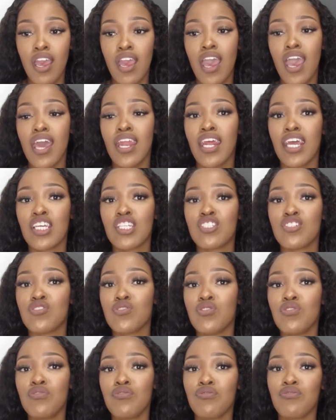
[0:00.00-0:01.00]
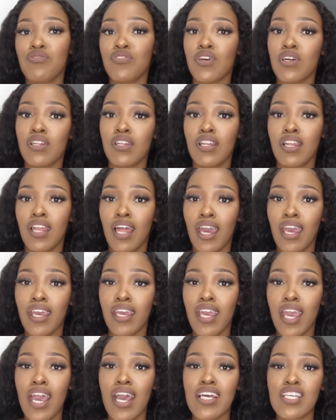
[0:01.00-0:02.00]
And I do feel
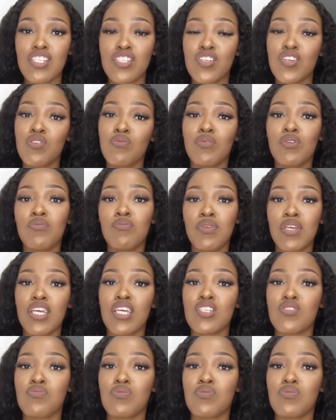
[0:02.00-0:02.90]
like as human beings,